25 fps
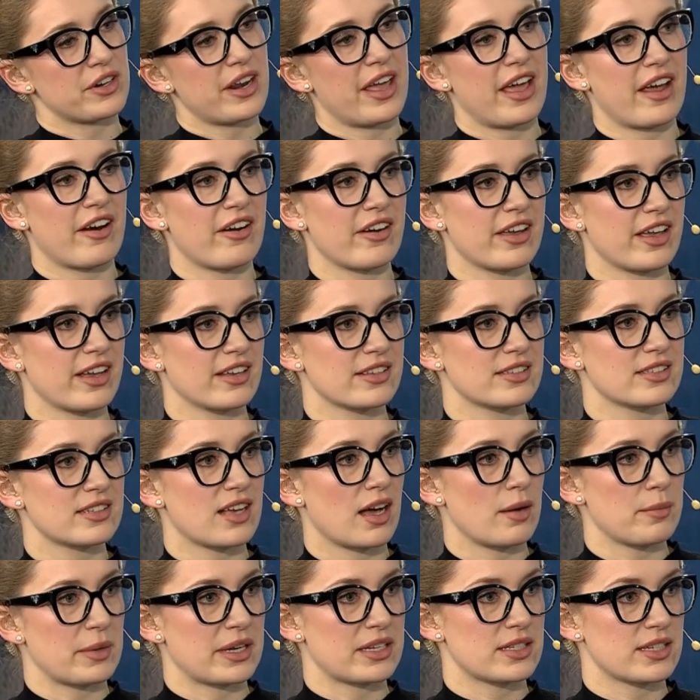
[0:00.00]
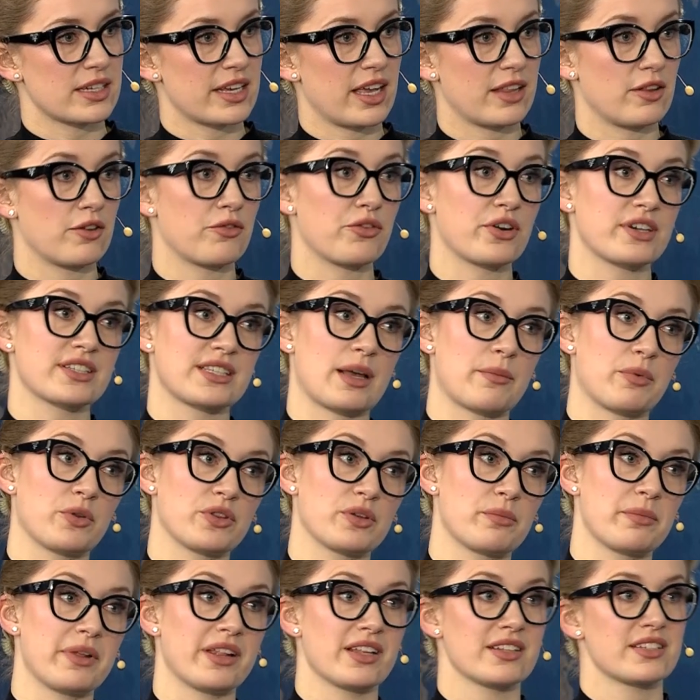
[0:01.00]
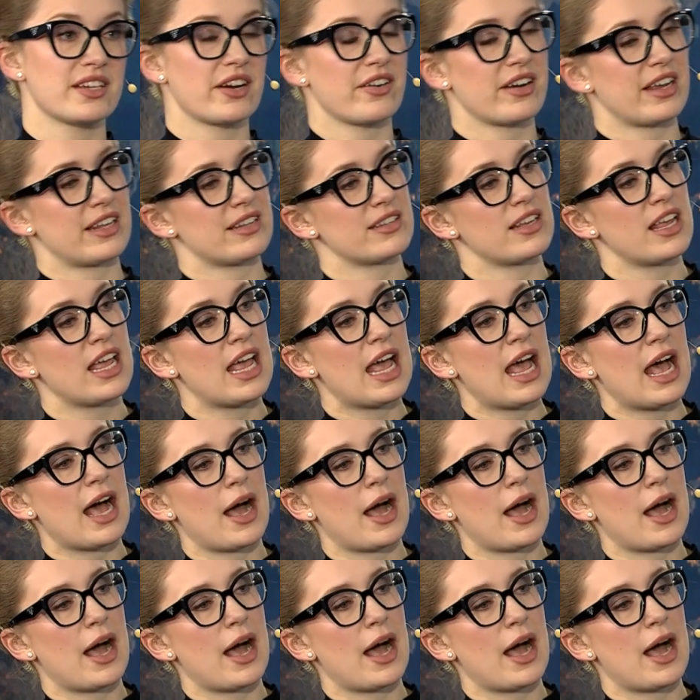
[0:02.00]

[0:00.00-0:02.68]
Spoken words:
areas coming together. For example, the military and